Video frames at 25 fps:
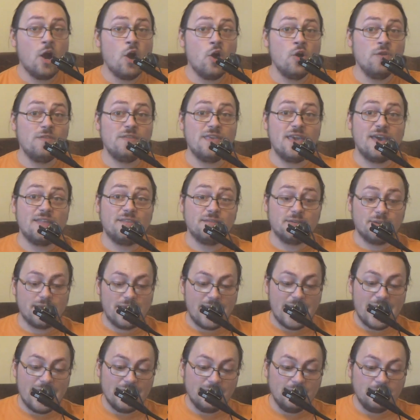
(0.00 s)
On the other
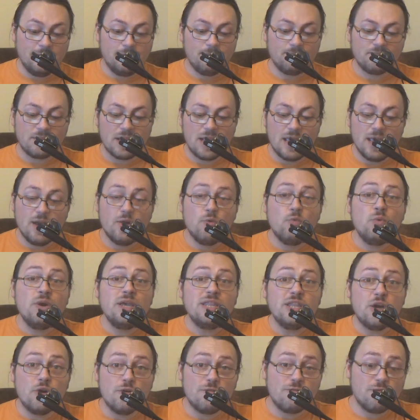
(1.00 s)
hand,
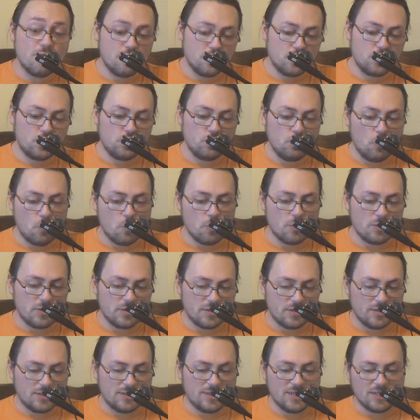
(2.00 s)
we know for
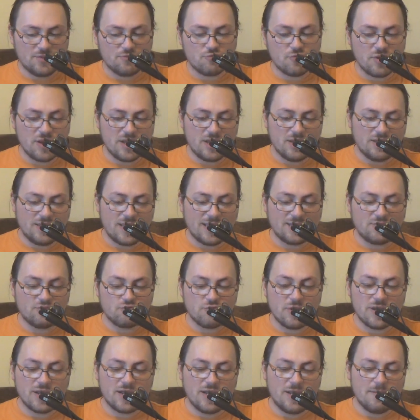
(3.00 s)
sure that
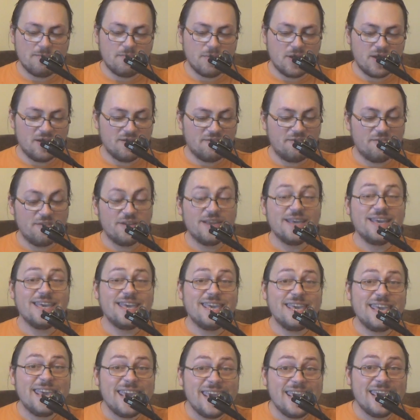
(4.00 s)
Triglipov
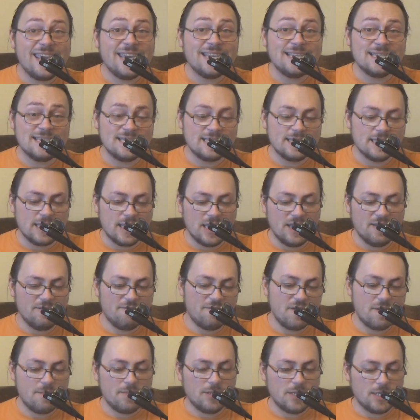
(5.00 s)
is
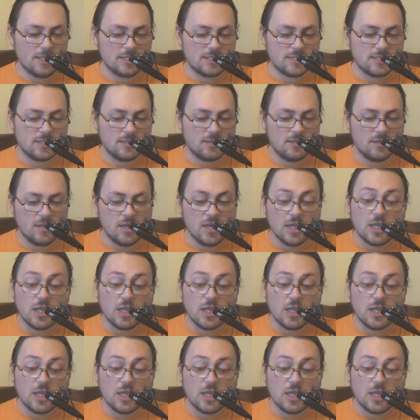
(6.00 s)
a feminist.